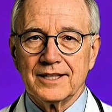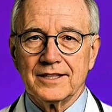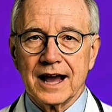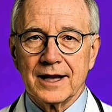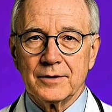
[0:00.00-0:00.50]

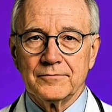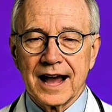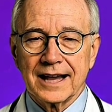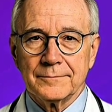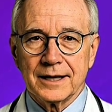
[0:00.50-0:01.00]
What to
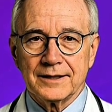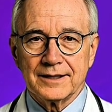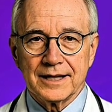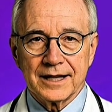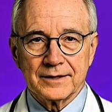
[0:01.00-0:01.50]
do
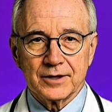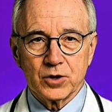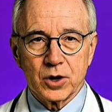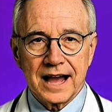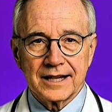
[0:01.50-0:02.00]
instead.
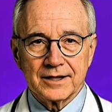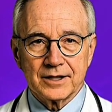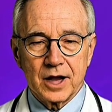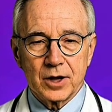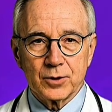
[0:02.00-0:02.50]

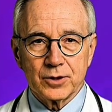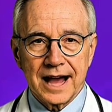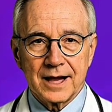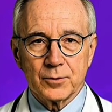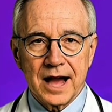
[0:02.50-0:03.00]
Set
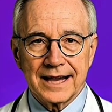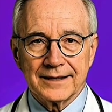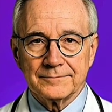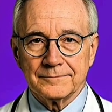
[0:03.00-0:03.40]
a strict